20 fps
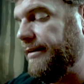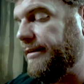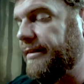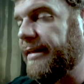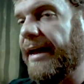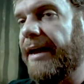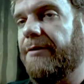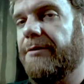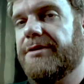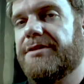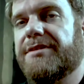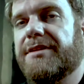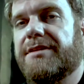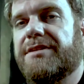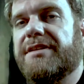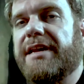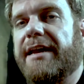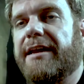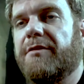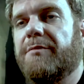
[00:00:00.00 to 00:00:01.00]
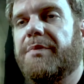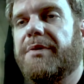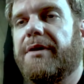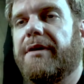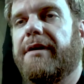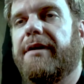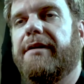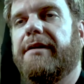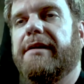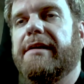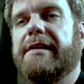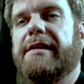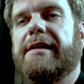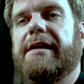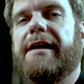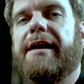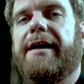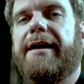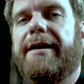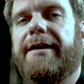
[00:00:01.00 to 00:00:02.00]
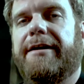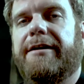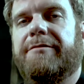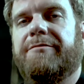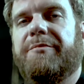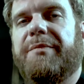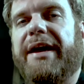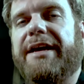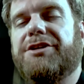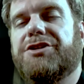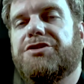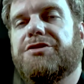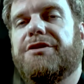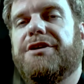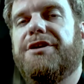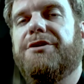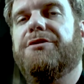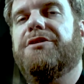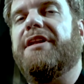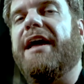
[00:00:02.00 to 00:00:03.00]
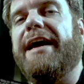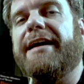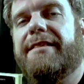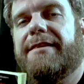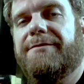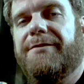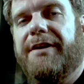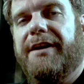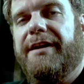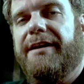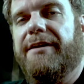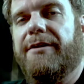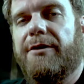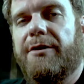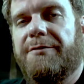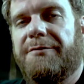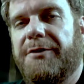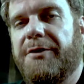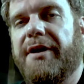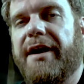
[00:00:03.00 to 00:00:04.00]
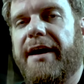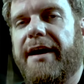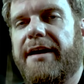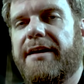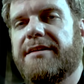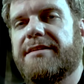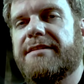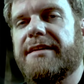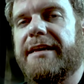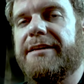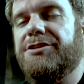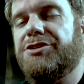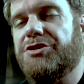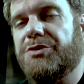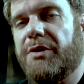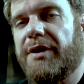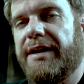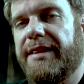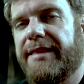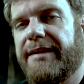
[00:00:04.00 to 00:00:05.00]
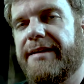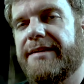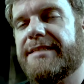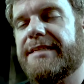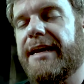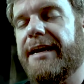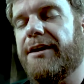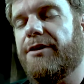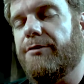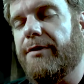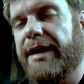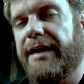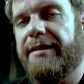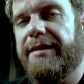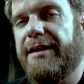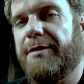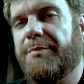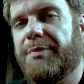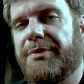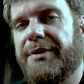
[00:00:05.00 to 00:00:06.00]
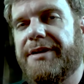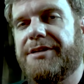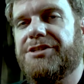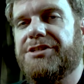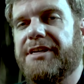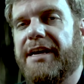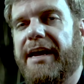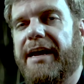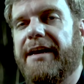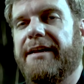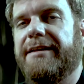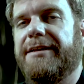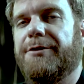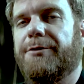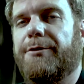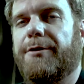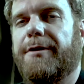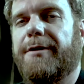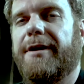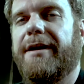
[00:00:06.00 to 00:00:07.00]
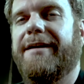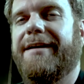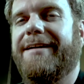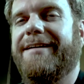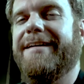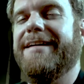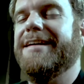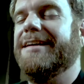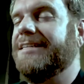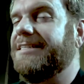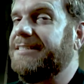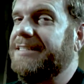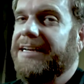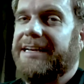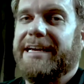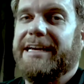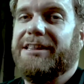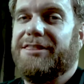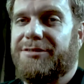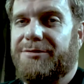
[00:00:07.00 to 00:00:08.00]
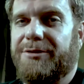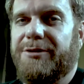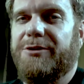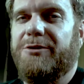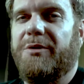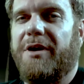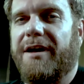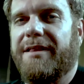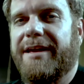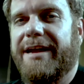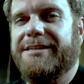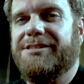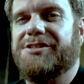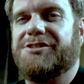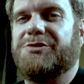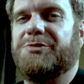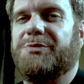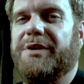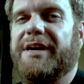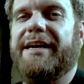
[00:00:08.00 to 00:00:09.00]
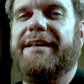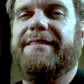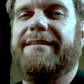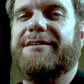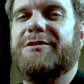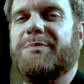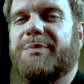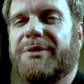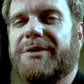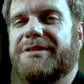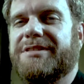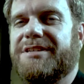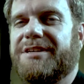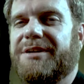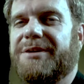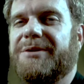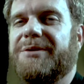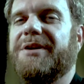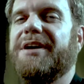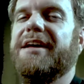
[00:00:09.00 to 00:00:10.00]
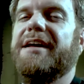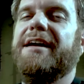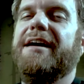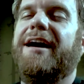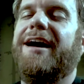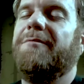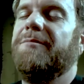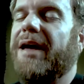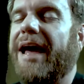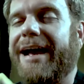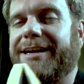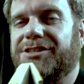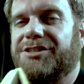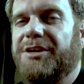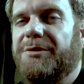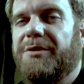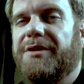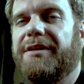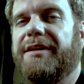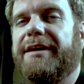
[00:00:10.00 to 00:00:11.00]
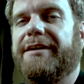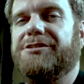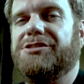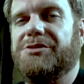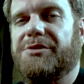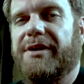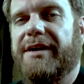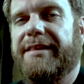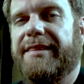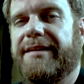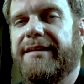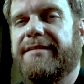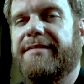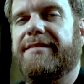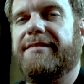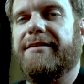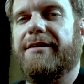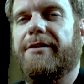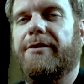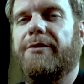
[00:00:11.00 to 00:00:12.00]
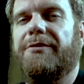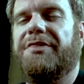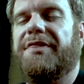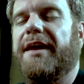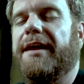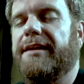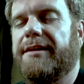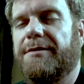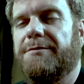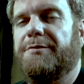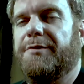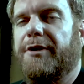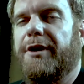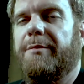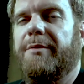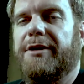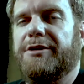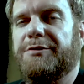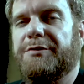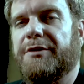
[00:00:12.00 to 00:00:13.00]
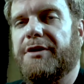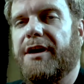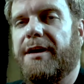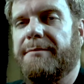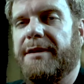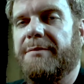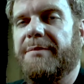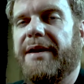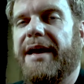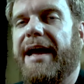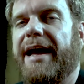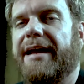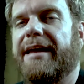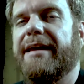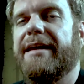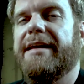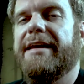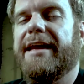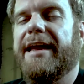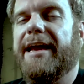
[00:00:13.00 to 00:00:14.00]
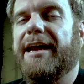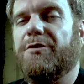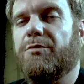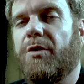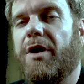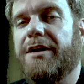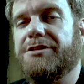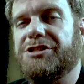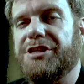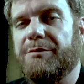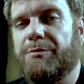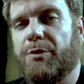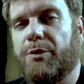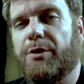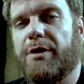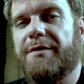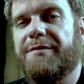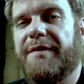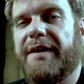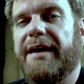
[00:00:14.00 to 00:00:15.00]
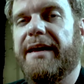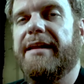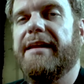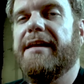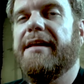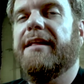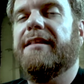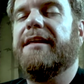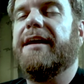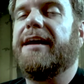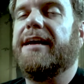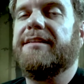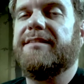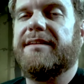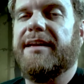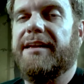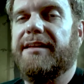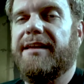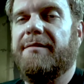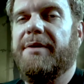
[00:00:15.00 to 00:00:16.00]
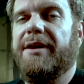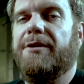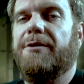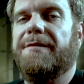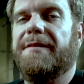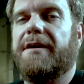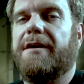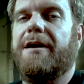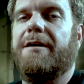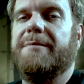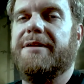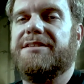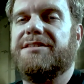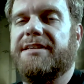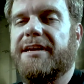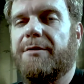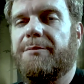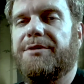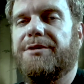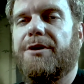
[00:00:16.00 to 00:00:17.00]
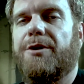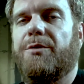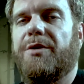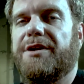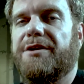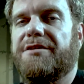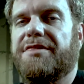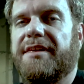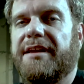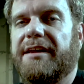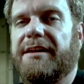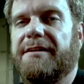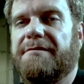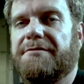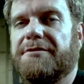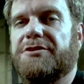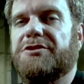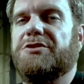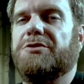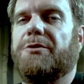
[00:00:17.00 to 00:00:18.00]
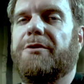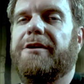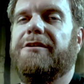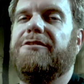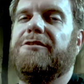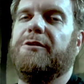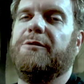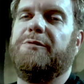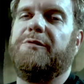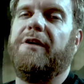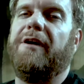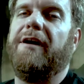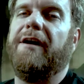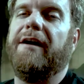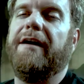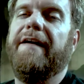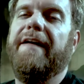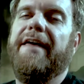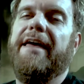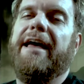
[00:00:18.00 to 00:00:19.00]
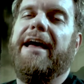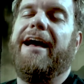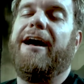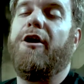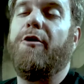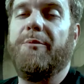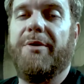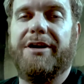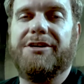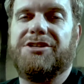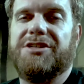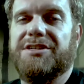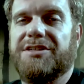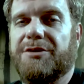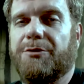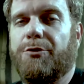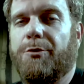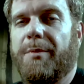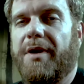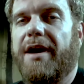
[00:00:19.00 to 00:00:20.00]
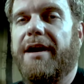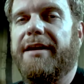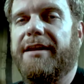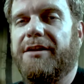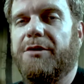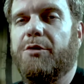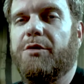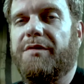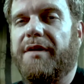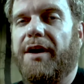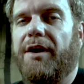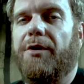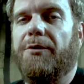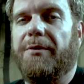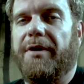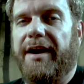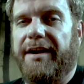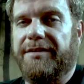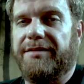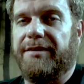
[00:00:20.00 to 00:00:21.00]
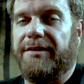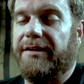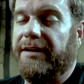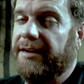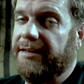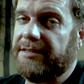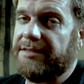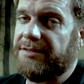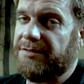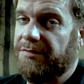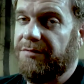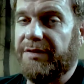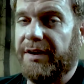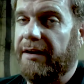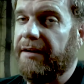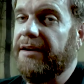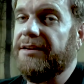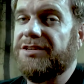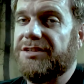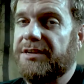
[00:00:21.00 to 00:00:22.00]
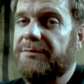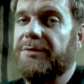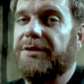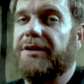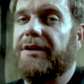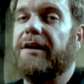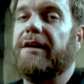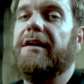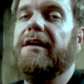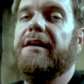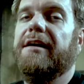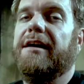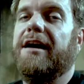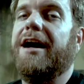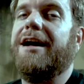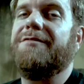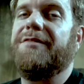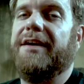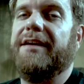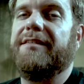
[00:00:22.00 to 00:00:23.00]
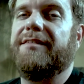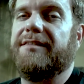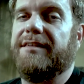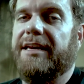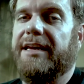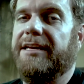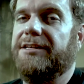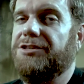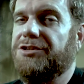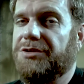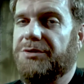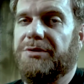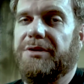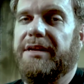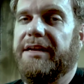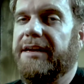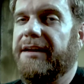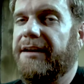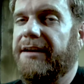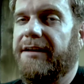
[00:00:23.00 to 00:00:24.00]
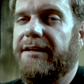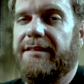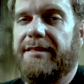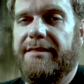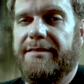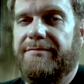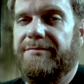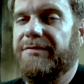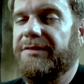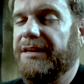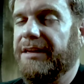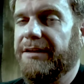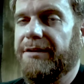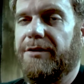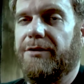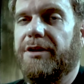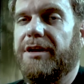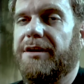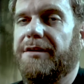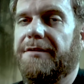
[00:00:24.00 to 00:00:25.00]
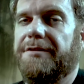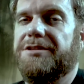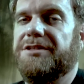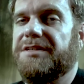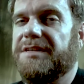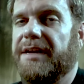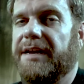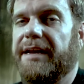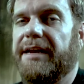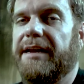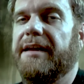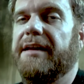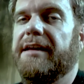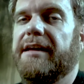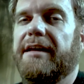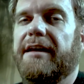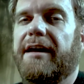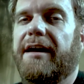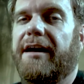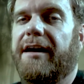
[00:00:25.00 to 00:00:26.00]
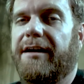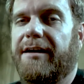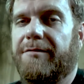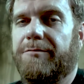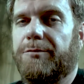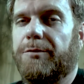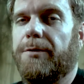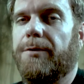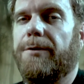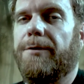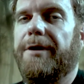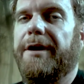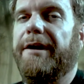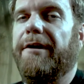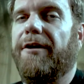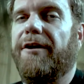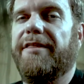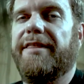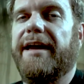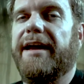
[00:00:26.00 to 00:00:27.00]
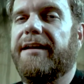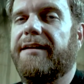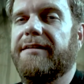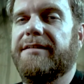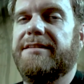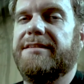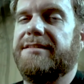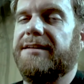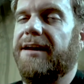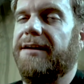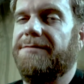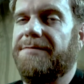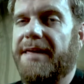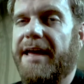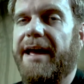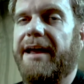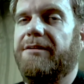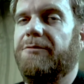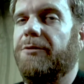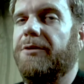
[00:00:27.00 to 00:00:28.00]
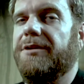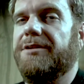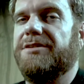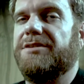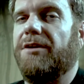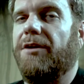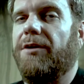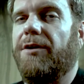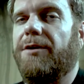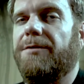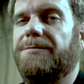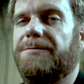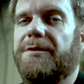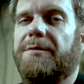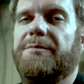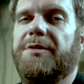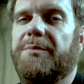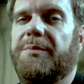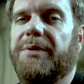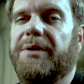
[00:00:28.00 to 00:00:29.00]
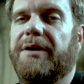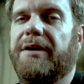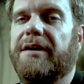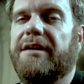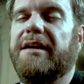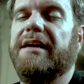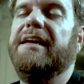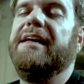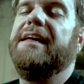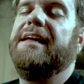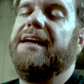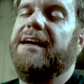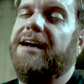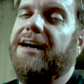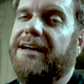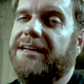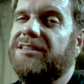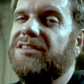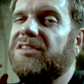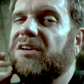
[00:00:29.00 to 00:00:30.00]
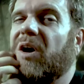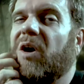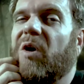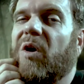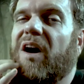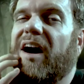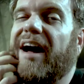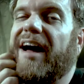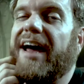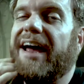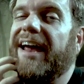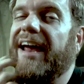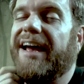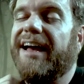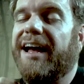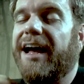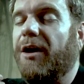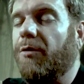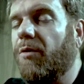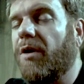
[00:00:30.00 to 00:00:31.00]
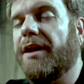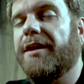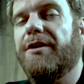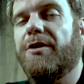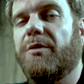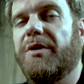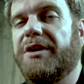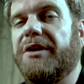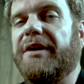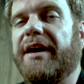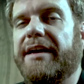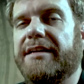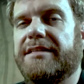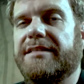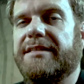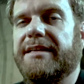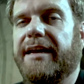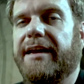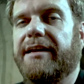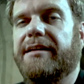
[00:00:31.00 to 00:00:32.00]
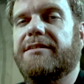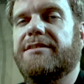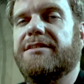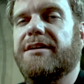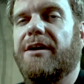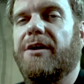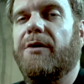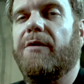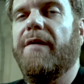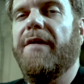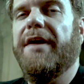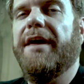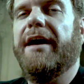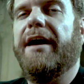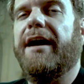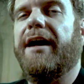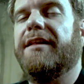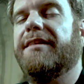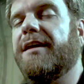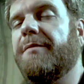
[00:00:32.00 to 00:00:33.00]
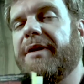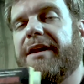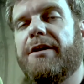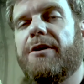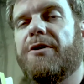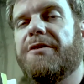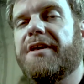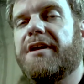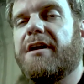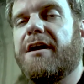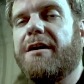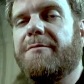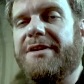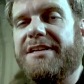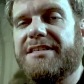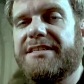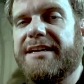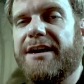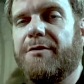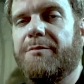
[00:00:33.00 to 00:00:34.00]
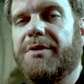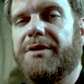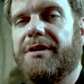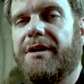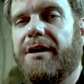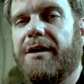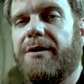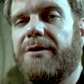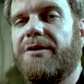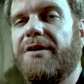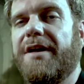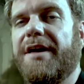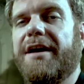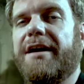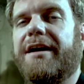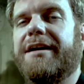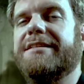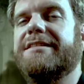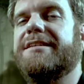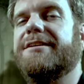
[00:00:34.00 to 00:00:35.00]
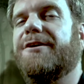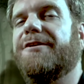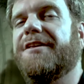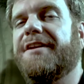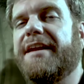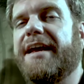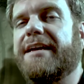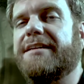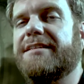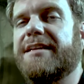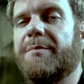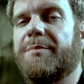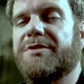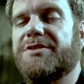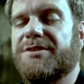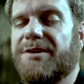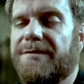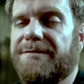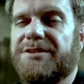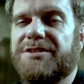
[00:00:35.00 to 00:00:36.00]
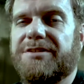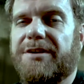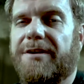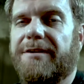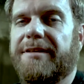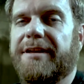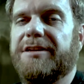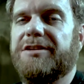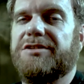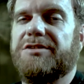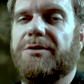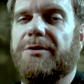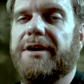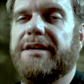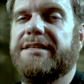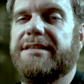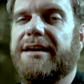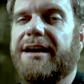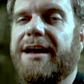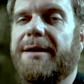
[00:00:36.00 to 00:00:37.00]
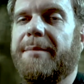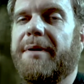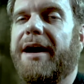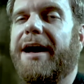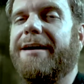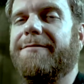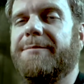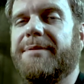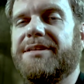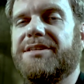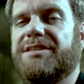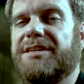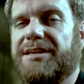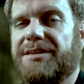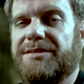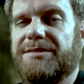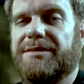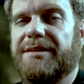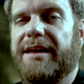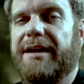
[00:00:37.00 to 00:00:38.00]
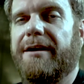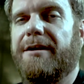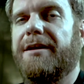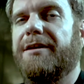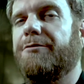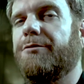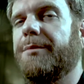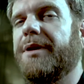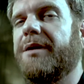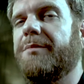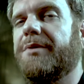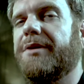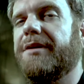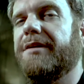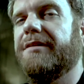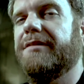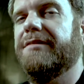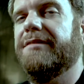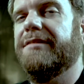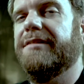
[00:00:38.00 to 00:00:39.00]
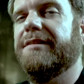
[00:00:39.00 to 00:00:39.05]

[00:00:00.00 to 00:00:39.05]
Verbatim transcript: That was the second part. Make sure you like the video if you guys enjoyed this. I greatly appreciate your sticking through while I just read this book to you. I'm actually really enjoying this, so thank you very much for coming back and watching more of it. Like I said, let me know in the comments down below what you're thinking of the story so far. How much is it reminding you of Hellraiser? It's very similar, obviously. Julia, you know, Kirsty, Rory, all that good stuff. That was all from the book. So I want to know what you guys think. So let me know in the comments down below. Until the next episode of Startling Storytime, I've been Cecil Laird. And remember,